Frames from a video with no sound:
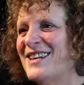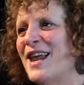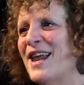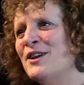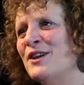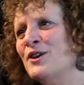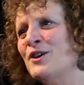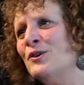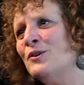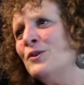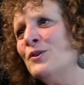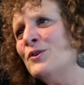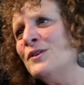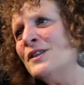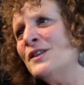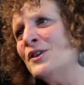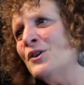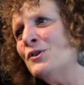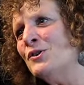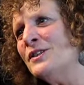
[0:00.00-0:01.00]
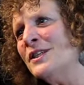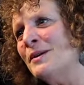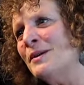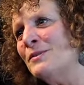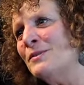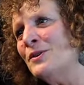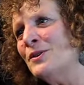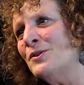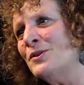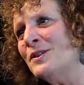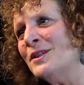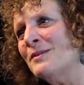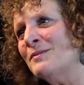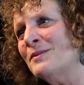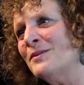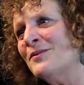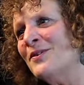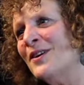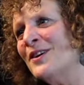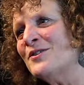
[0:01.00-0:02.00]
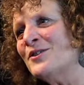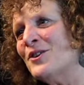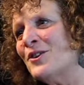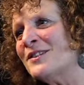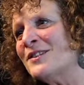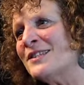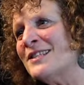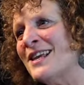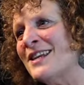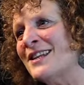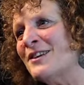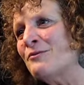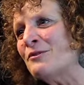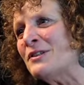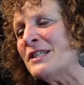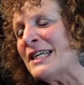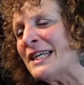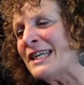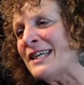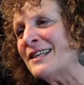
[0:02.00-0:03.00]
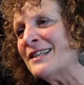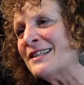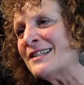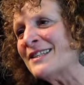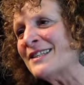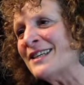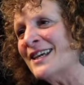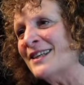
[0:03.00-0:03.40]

But, now, you seem to find dog sledding ridiculous.